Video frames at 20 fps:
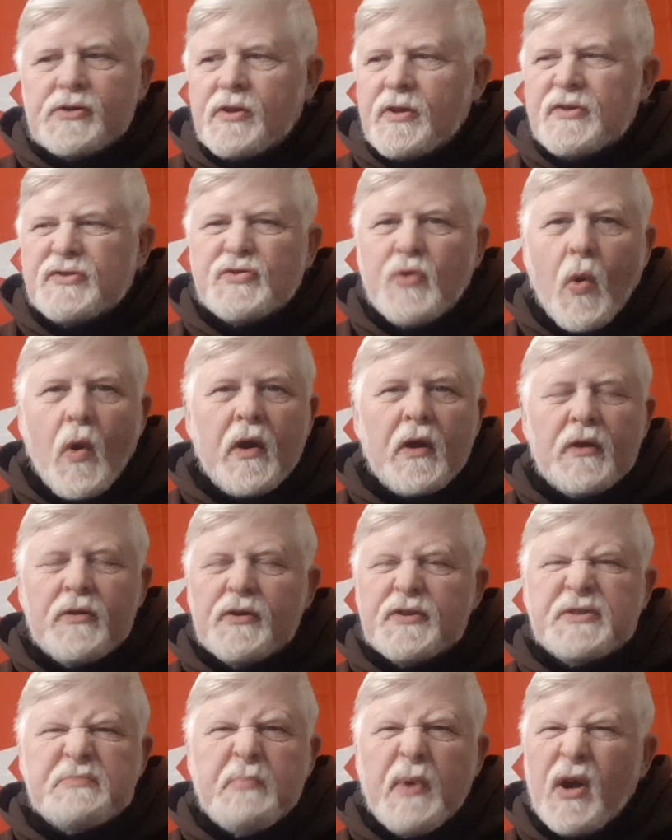The sword of
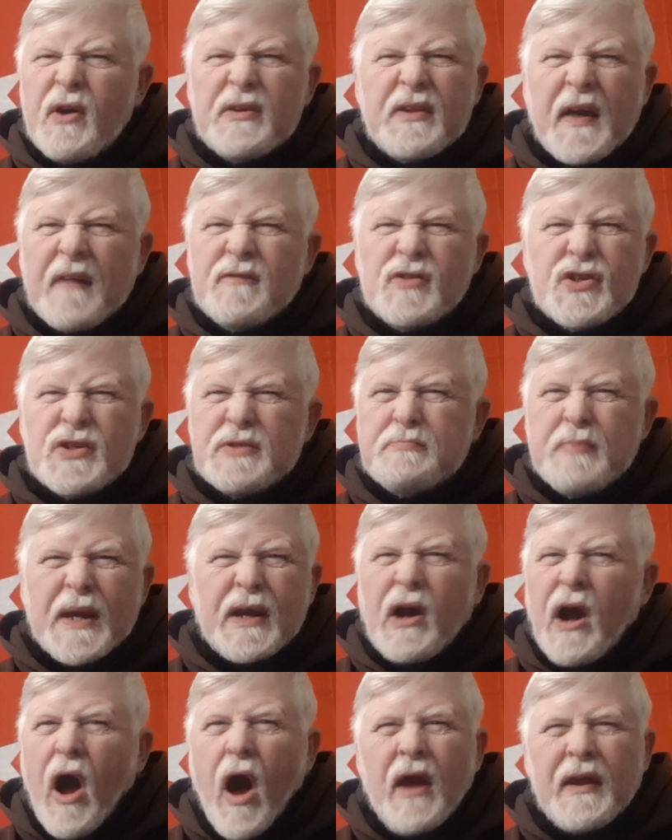the Spirit, they've just
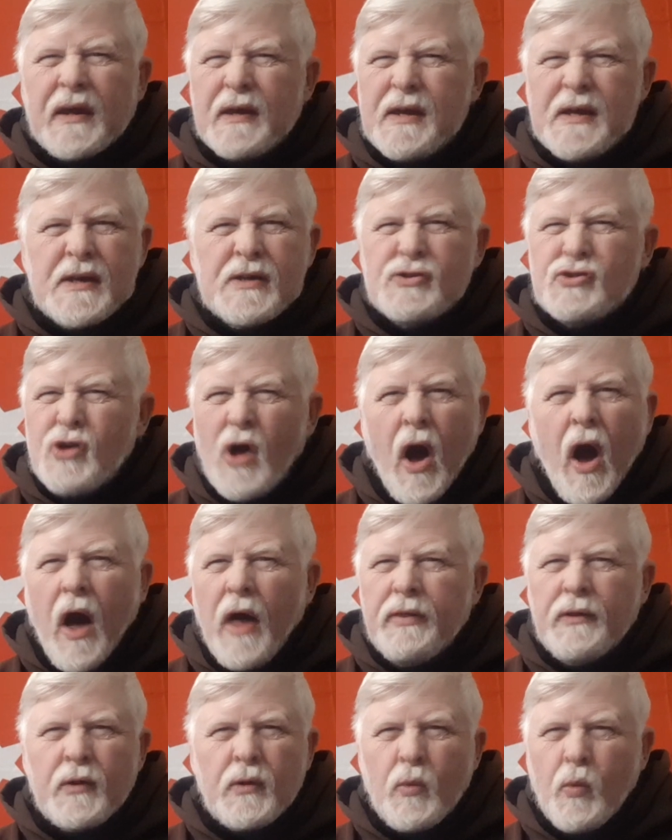been cutting each
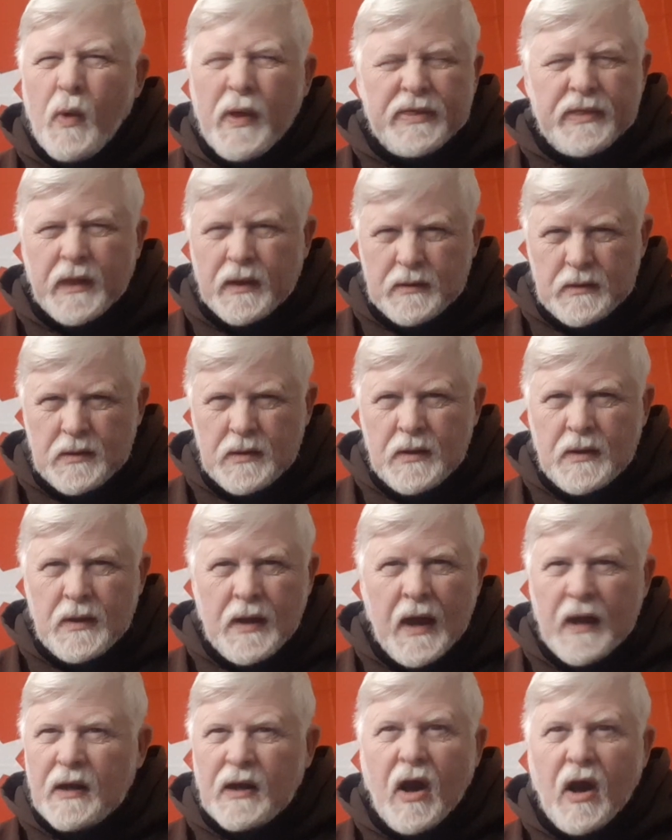other with it
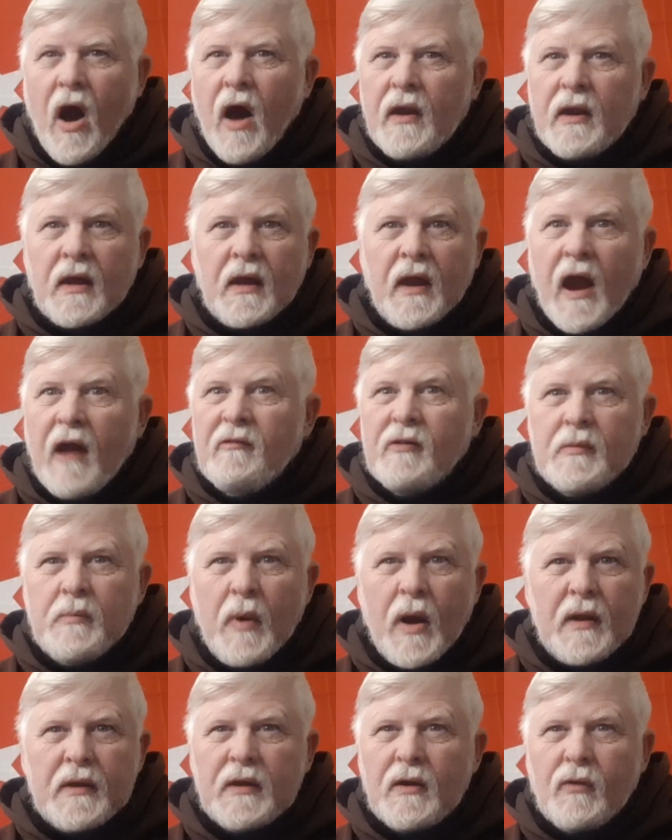and cutting
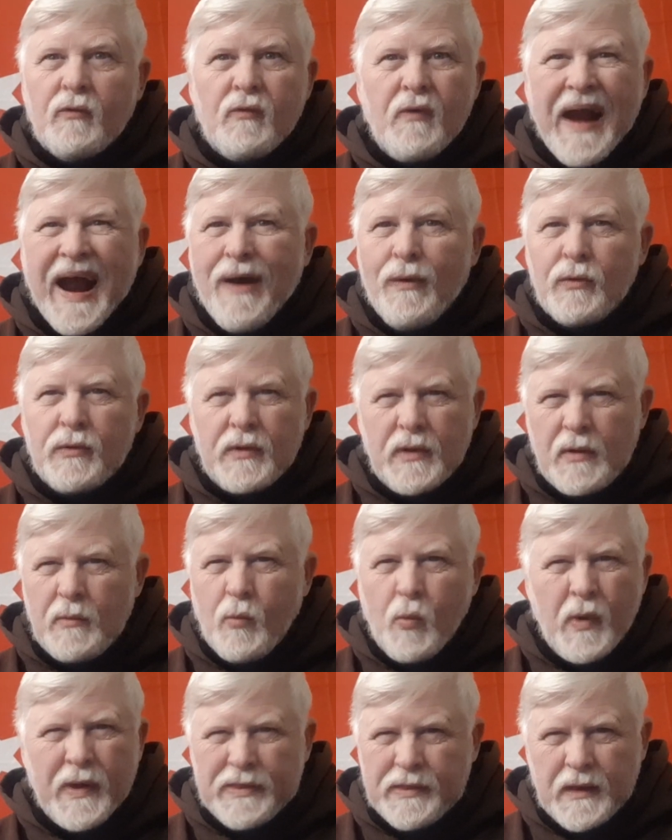everybody around
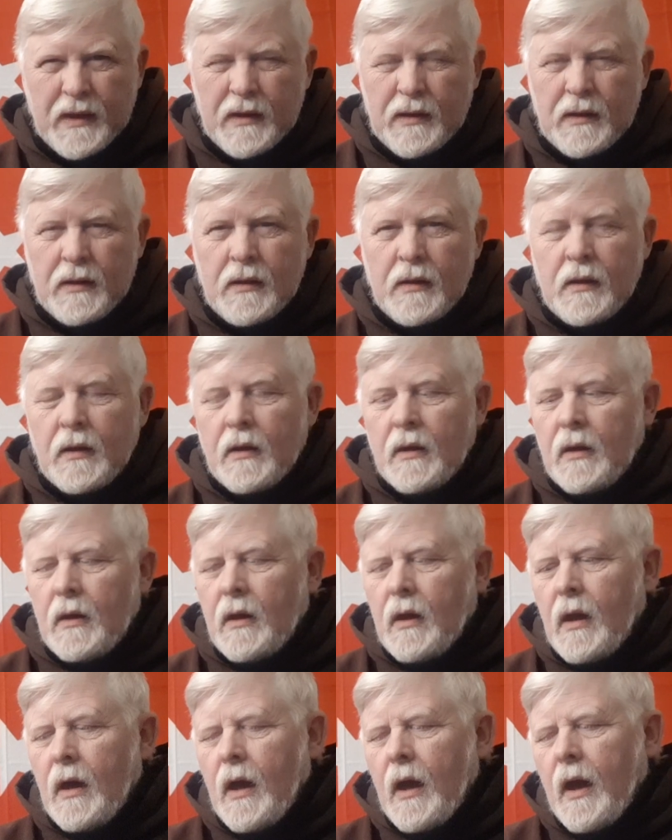them with
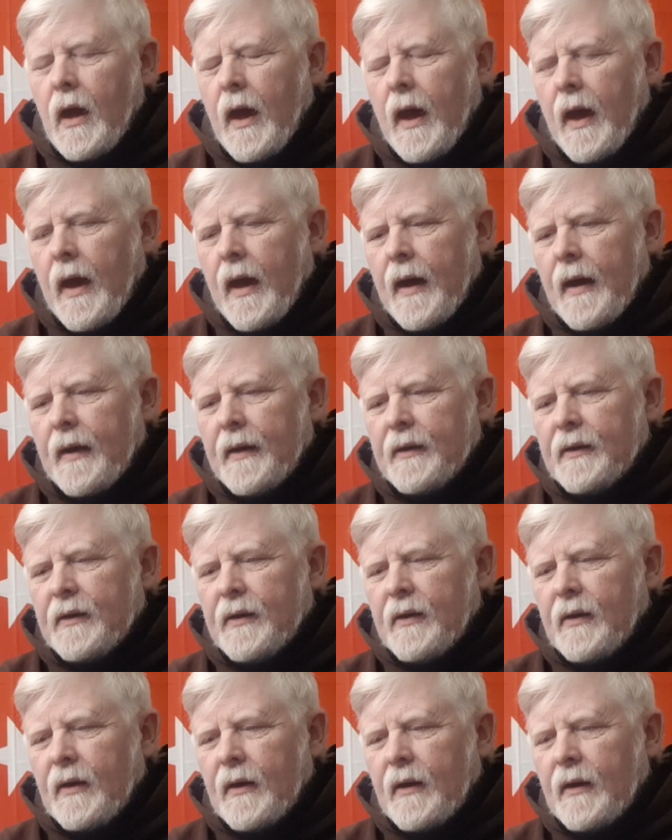it.
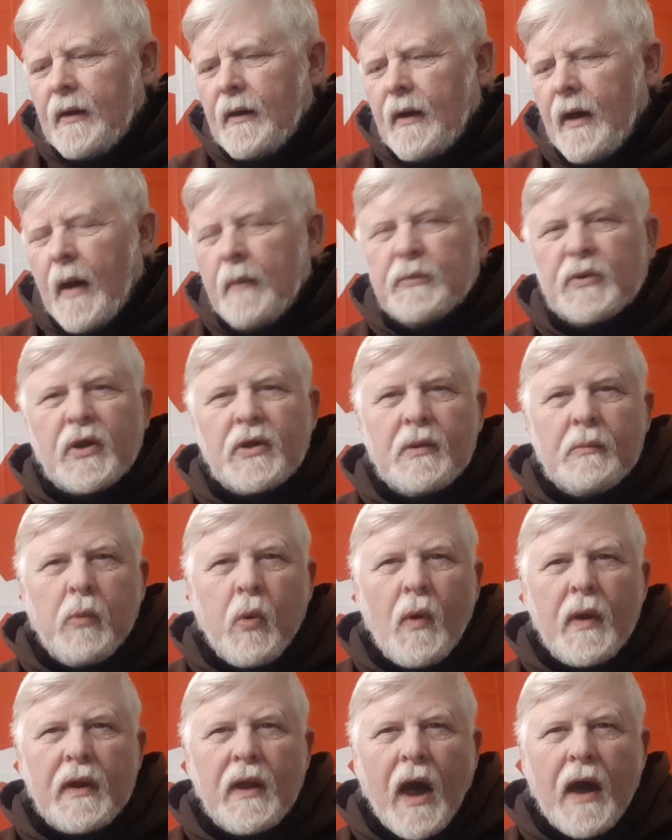And uh, I'm to the
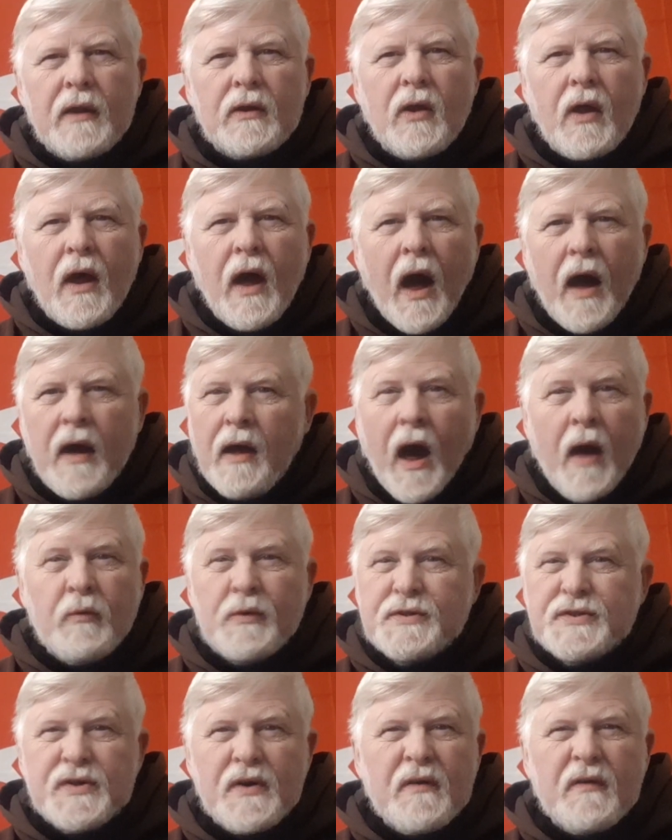point, I'd, I, I
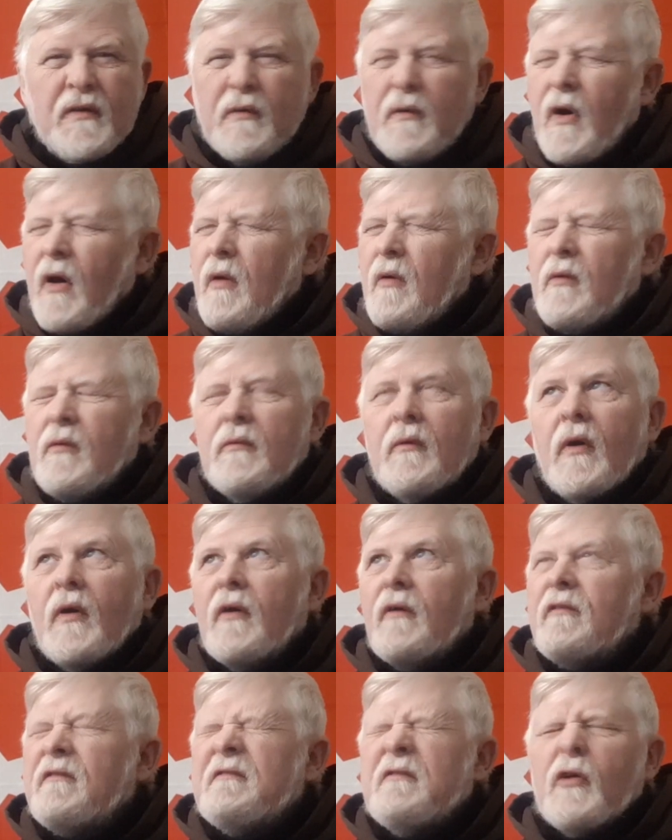was a, a,
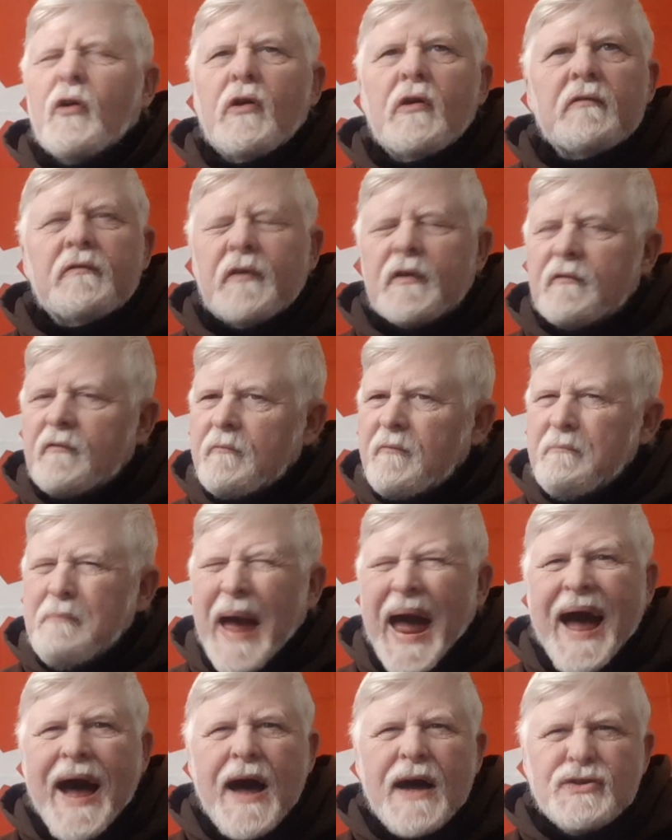a fervent,
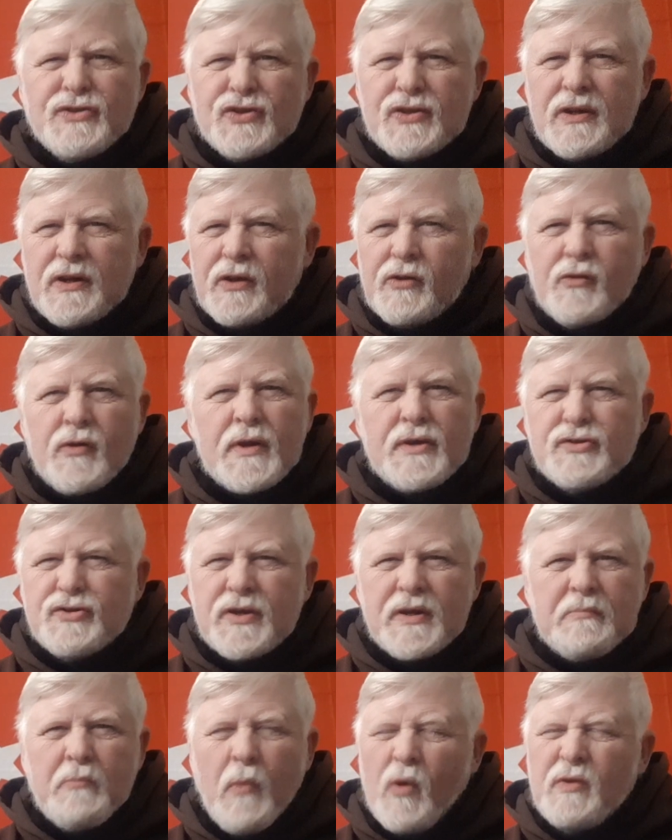passionate
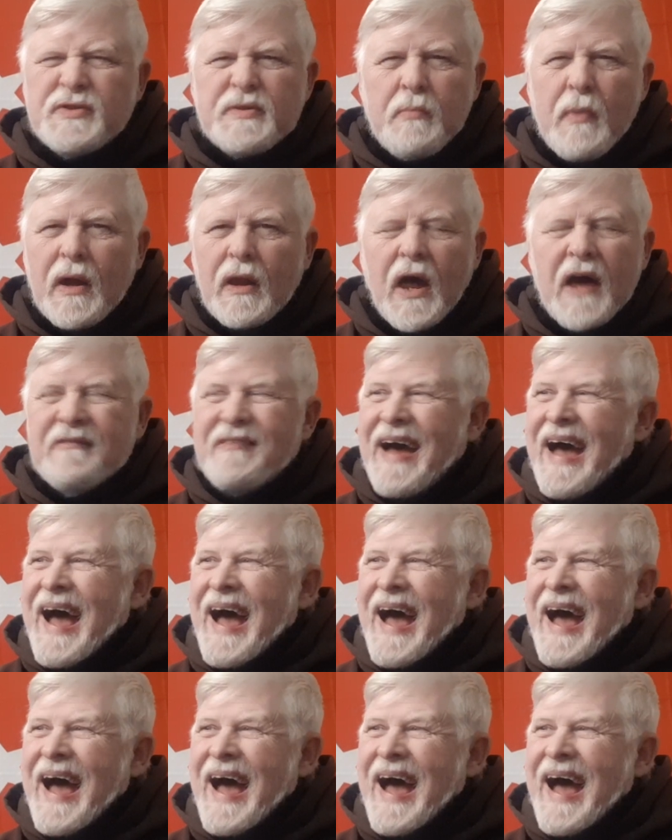Christian most of my life.